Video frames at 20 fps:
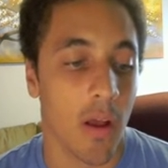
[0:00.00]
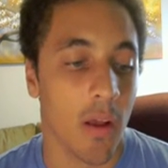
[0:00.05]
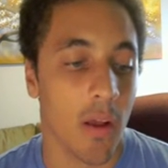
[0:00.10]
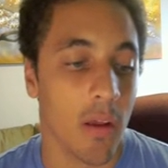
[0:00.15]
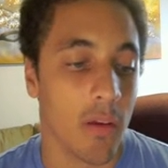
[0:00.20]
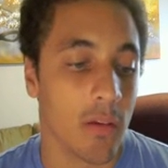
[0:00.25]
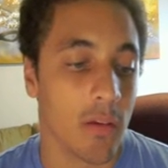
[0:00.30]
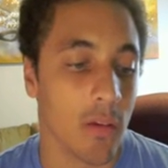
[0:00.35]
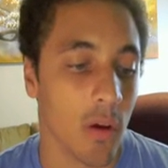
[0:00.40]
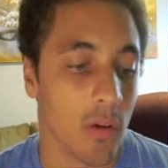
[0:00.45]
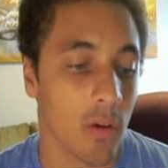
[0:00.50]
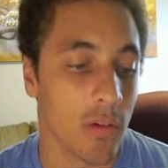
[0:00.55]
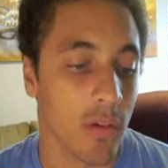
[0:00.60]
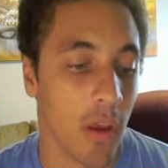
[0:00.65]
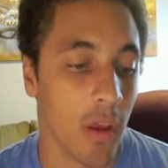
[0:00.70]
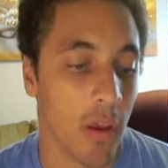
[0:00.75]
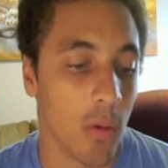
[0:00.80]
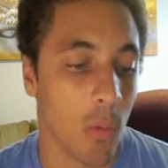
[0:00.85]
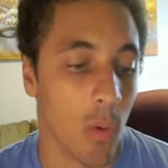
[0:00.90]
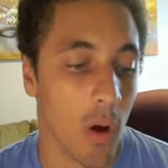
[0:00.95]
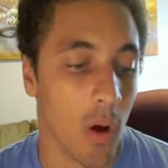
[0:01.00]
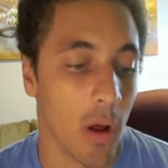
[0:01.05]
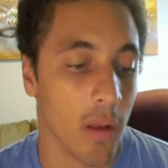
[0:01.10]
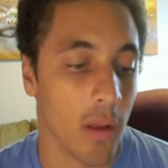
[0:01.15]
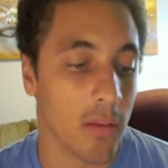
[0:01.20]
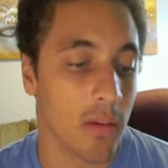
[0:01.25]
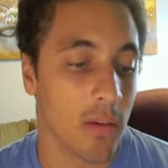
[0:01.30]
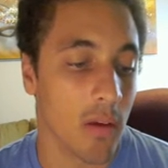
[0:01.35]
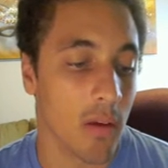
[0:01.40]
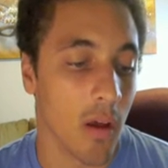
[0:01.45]
So say you
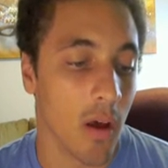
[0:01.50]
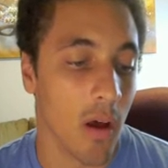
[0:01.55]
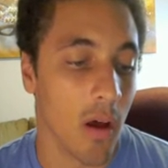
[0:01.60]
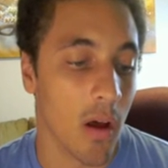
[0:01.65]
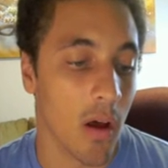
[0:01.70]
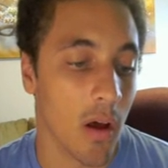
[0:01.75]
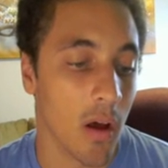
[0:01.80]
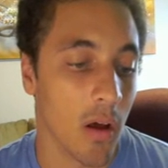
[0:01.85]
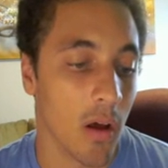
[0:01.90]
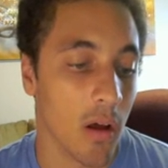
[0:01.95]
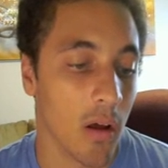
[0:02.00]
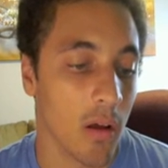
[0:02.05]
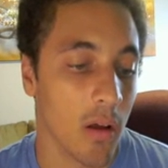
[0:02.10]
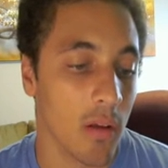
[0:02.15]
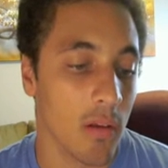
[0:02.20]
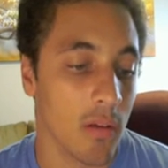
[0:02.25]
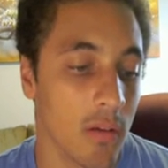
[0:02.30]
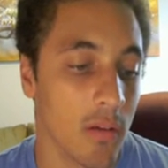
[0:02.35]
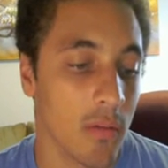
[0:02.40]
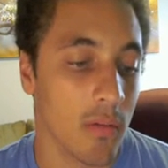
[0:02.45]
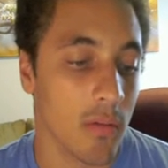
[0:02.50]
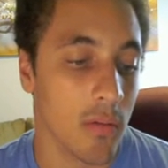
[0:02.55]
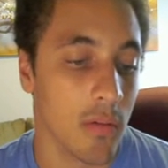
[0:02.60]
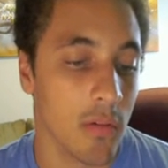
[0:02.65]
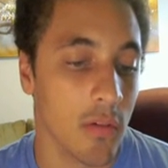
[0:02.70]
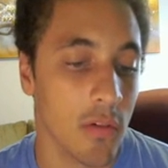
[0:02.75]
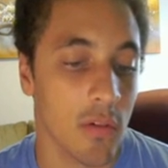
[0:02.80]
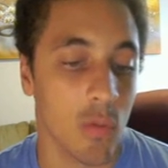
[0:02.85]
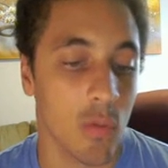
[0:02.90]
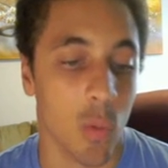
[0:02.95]
want a
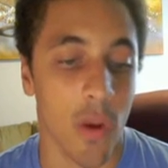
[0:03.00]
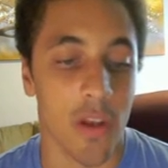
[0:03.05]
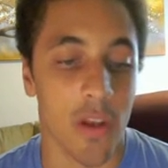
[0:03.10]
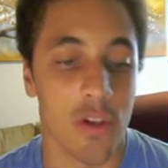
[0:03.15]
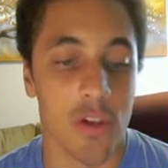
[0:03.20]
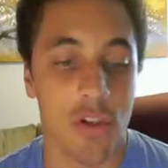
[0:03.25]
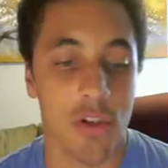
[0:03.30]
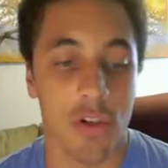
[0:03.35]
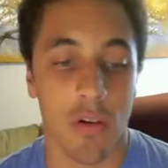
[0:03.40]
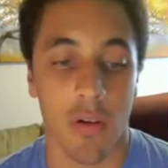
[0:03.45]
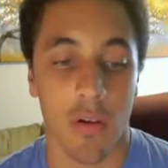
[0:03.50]
switch